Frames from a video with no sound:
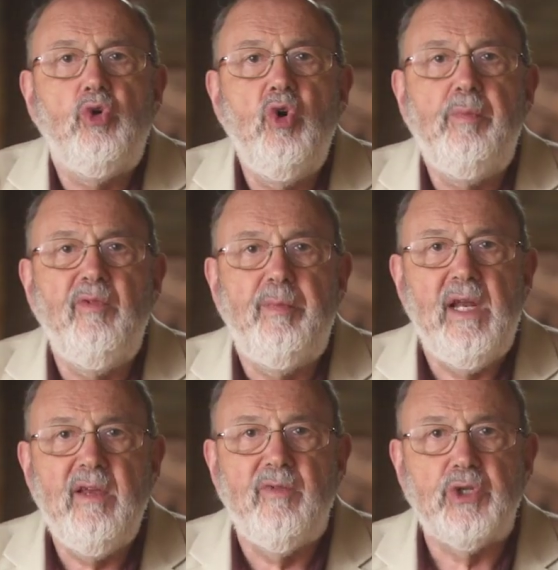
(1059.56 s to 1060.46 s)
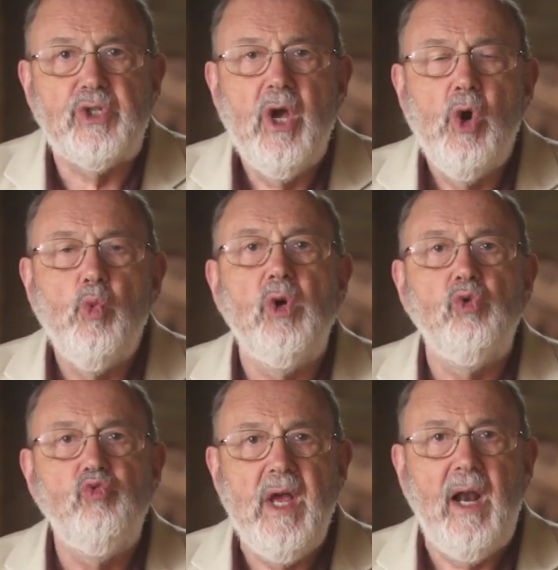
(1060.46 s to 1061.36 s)
group of believers, will
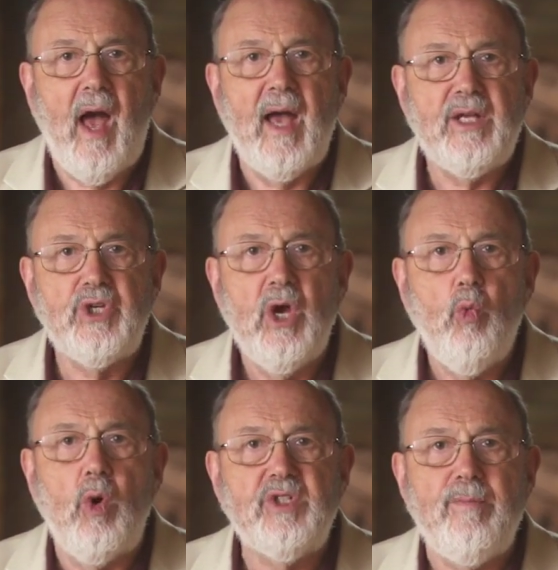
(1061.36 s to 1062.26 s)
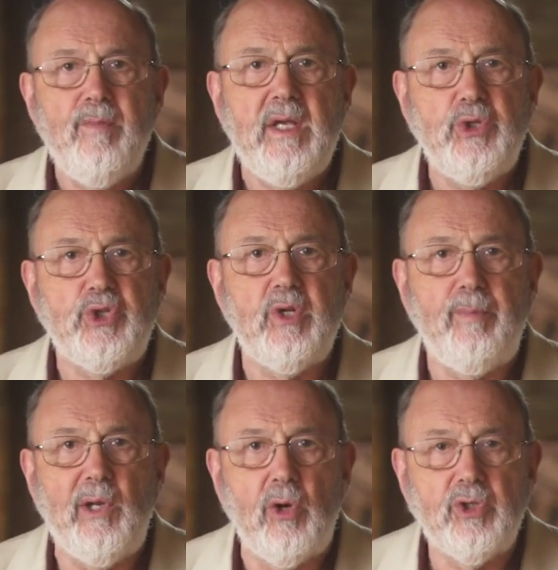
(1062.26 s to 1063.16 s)
realize what it means to
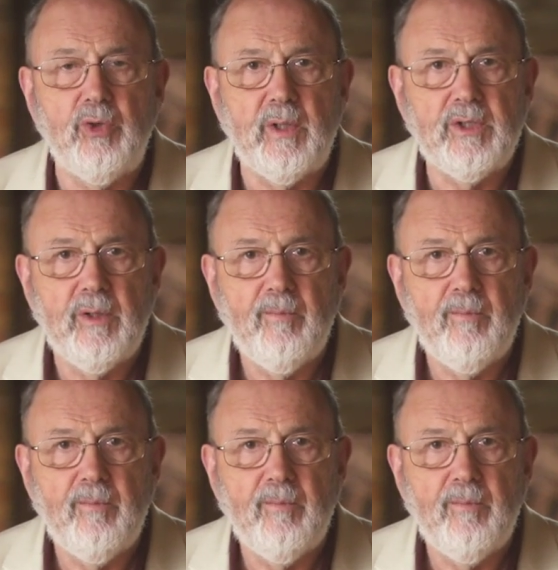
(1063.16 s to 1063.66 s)
belong to it.